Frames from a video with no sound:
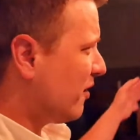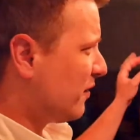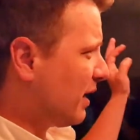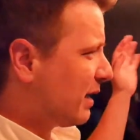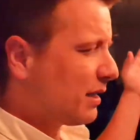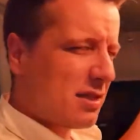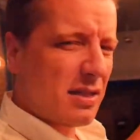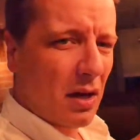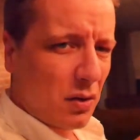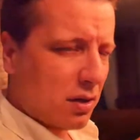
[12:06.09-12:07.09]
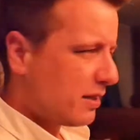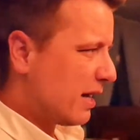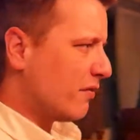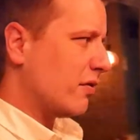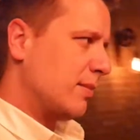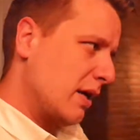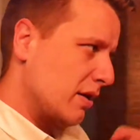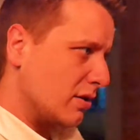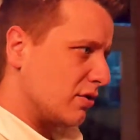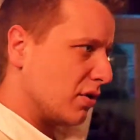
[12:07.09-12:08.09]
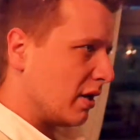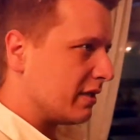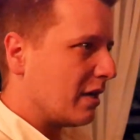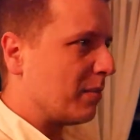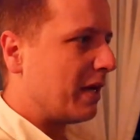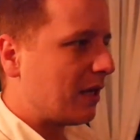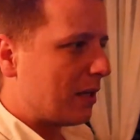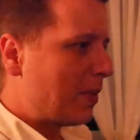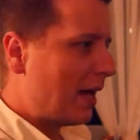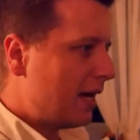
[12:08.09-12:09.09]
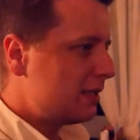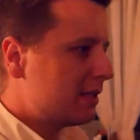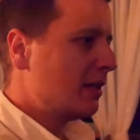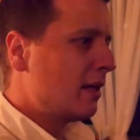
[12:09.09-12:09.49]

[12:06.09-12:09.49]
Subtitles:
of like the style got taken from the other drawing that I made in the past.